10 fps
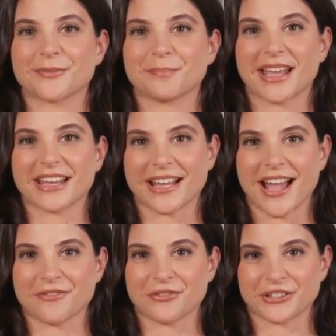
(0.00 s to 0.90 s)
Make an
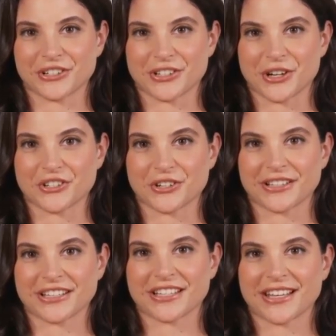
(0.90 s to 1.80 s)
effort to nurture
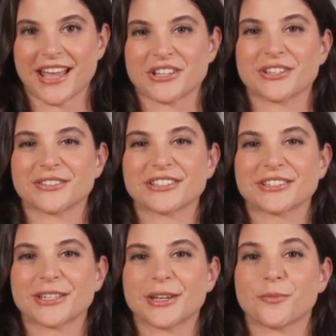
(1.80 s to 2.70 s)
these
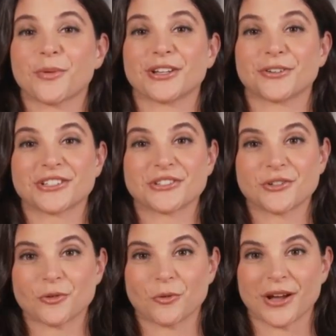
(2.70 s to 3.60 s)
connections, whether it's
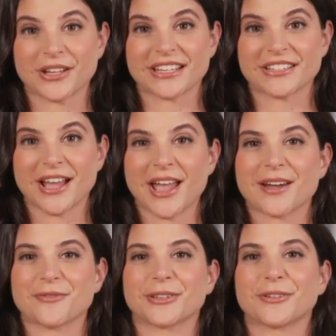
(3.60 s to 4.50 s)
through quality
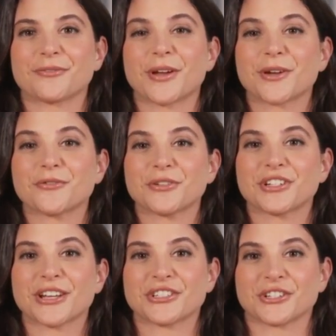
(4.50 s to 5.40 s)
time, thoughtful
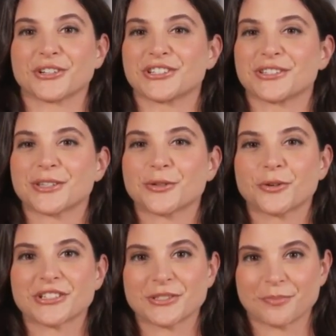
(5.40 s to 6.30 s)
gestures,
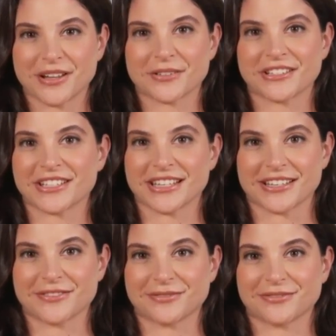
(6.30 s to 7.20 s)
or simply listening.